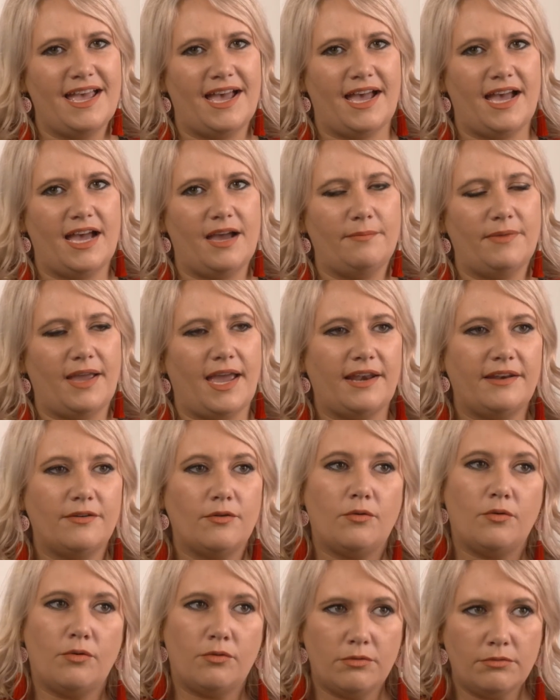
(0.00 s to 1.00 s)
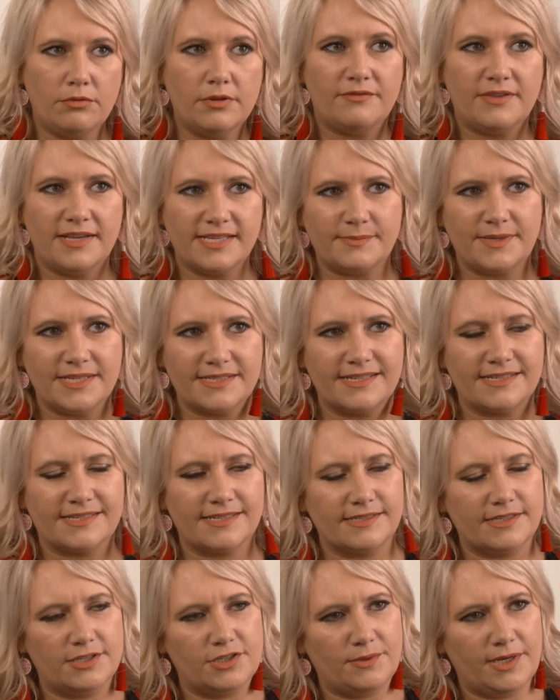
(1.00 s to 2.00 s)
And all of these
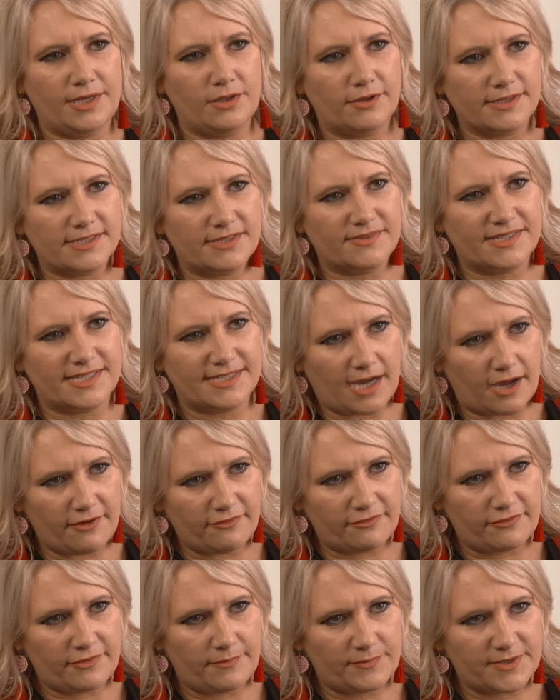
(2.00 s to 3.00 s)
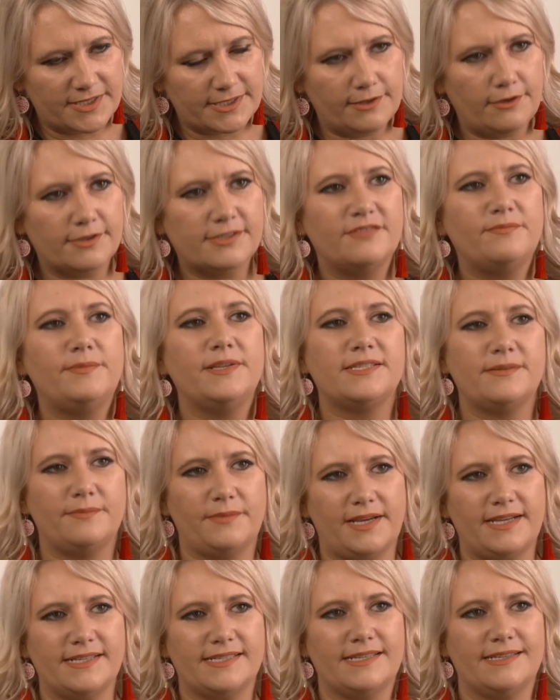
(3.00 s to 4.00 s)
businesses are doing lots of stuff, so lots of bits and
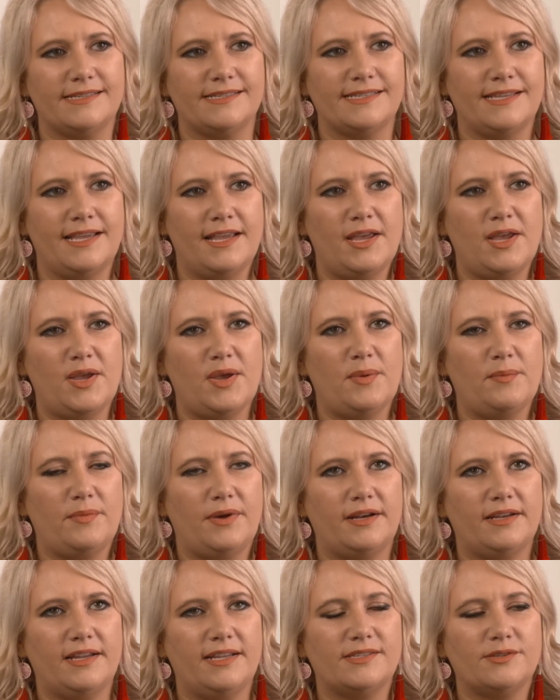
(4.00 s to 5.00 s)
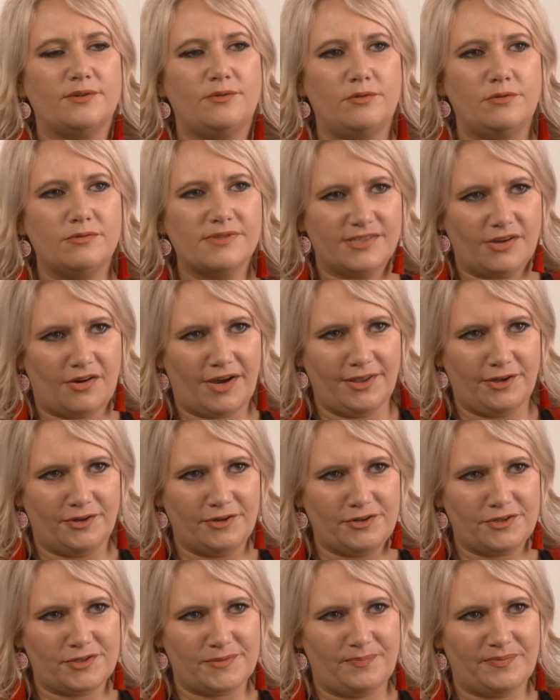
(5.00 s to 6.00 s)
pieces, but it's all
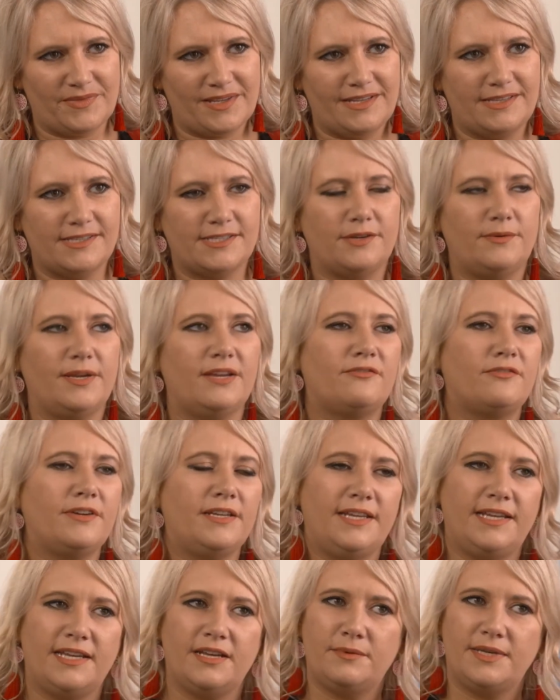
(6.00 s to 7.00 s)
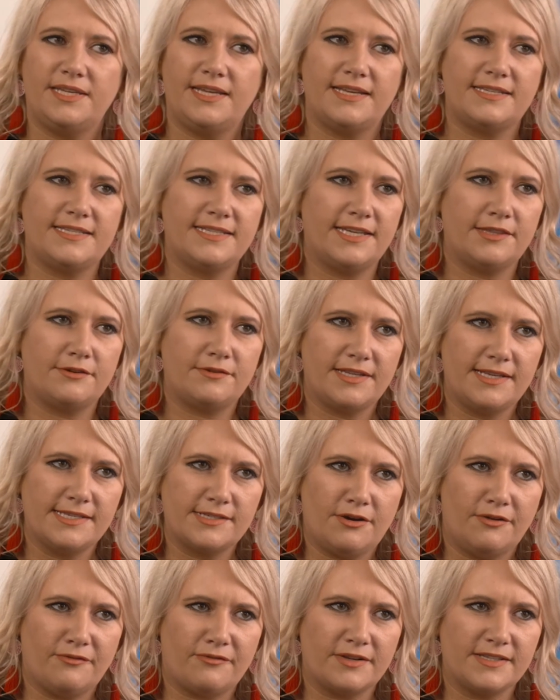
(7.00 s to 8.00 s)
siloed. And so every year we'd get together at these
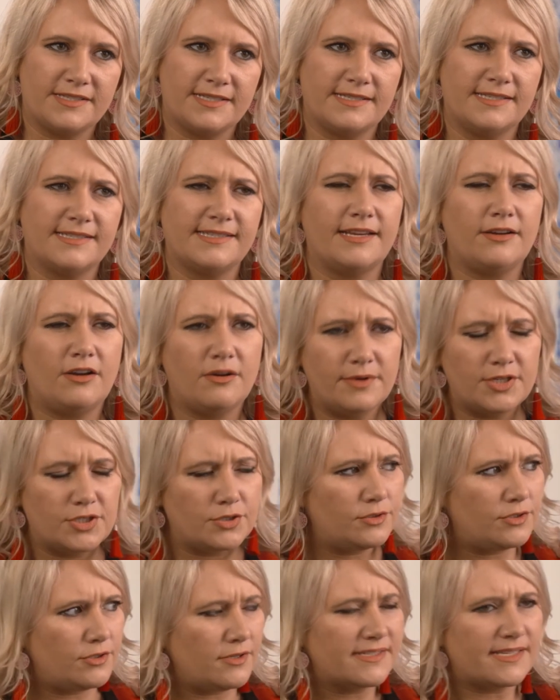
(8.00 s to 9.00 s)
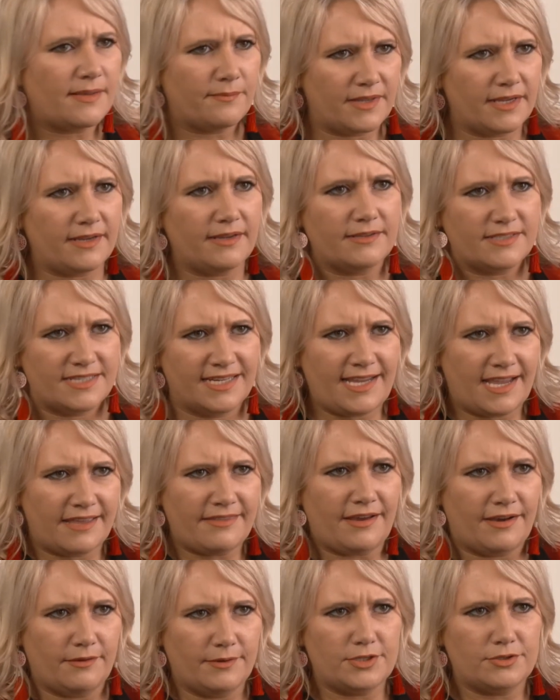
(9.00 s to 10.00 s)
conferences and say, oh, we should do something
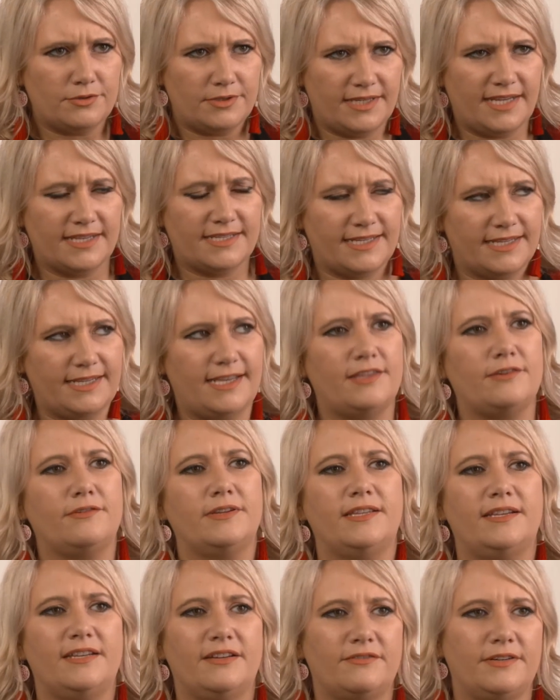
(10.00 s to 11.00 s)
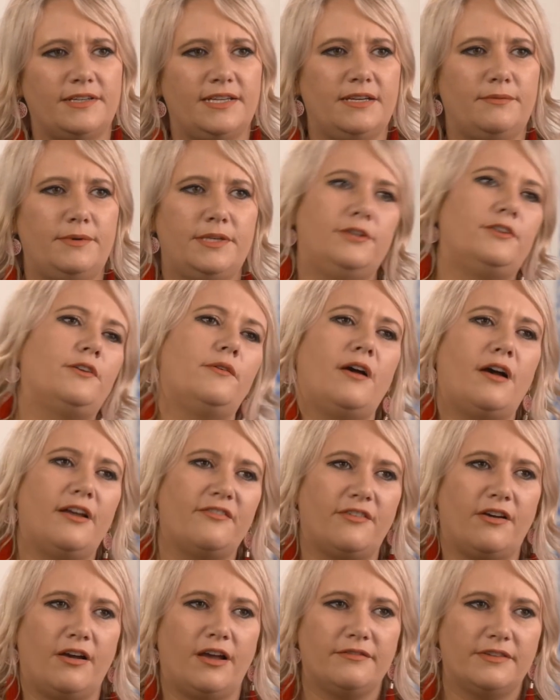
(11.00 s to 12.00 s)
together. We should get together. And then every year we'd, high
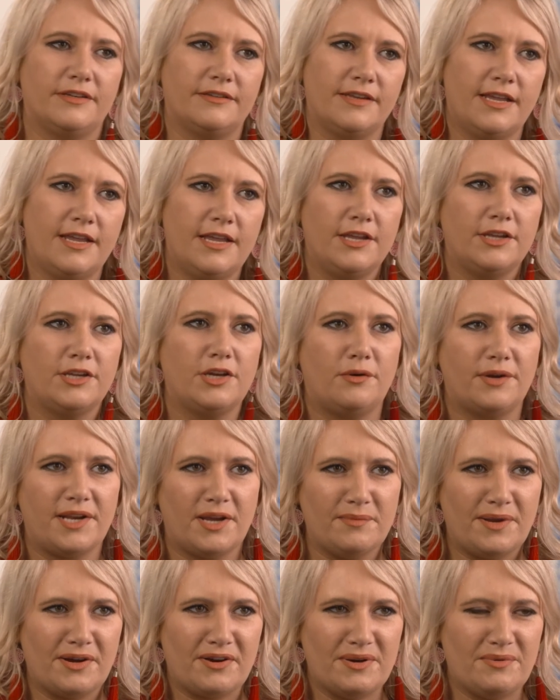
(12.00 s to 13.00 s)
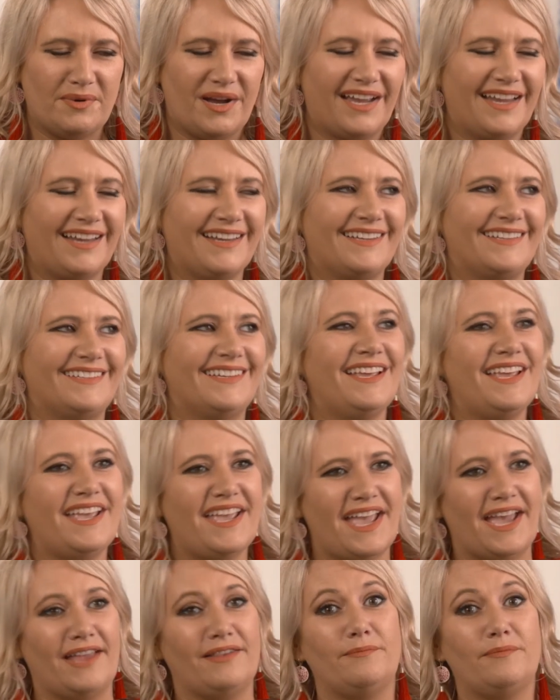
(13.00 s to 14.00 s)
five and go on our merry way
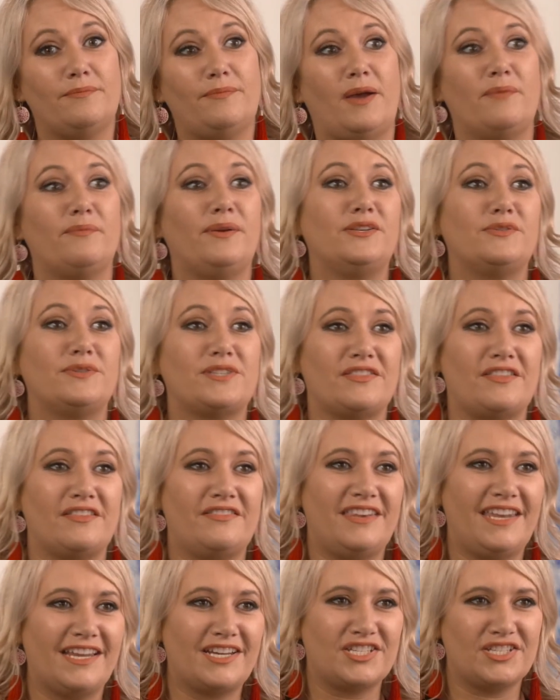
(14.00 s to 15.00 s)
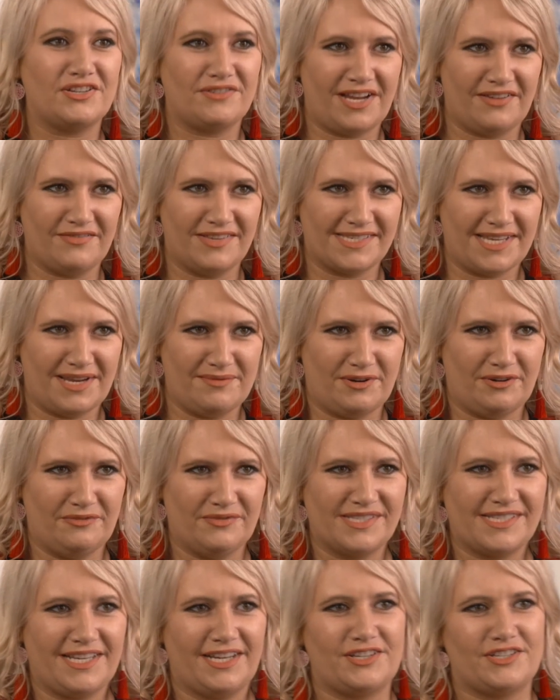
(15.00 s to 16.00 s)
and bump into each other the next year and have the same
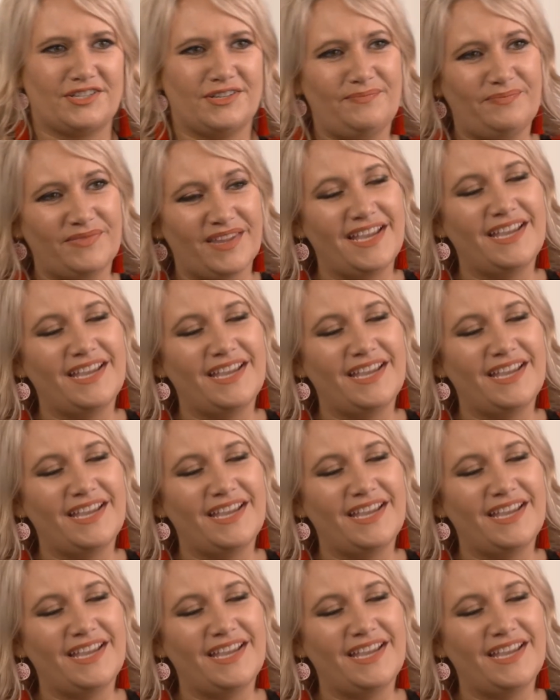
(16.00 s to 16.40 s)
conversation.